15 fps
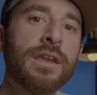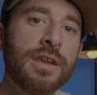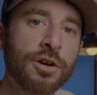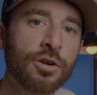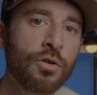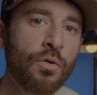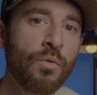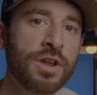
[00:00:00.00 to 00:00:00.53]

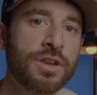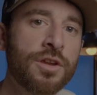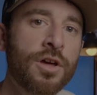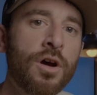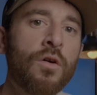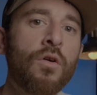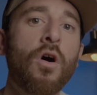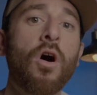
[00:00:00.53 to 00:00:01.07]
near a
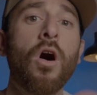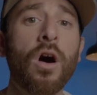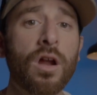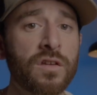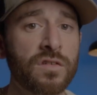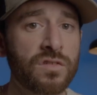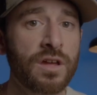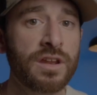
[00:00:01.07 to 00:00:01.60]
window
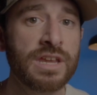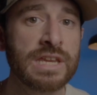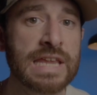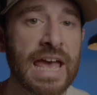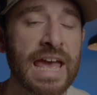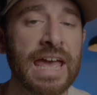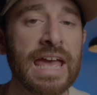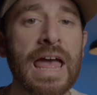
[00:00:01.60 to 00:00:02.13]
on a sunny
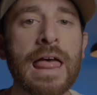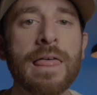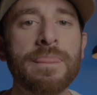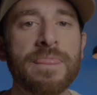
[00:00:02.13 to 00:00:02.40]
day.